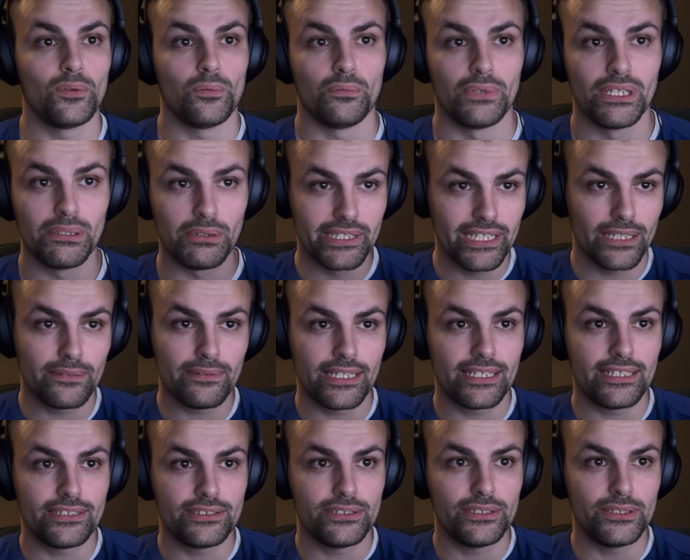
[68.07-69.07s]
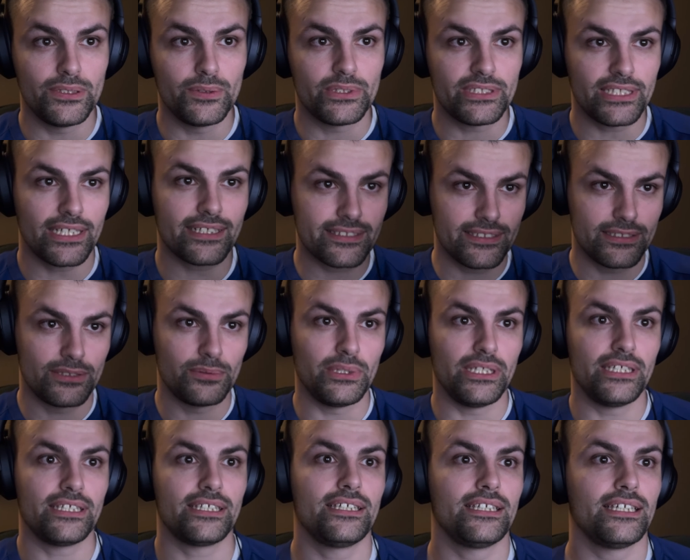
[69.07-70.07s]
we will get right into tech this
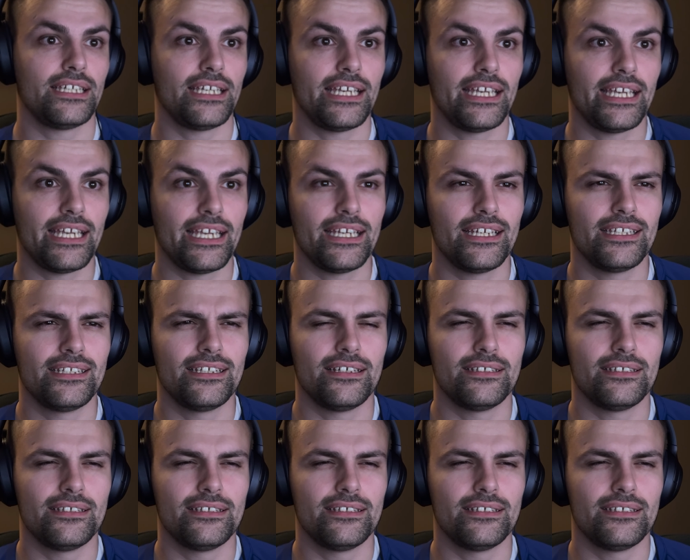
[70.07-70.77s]
week, and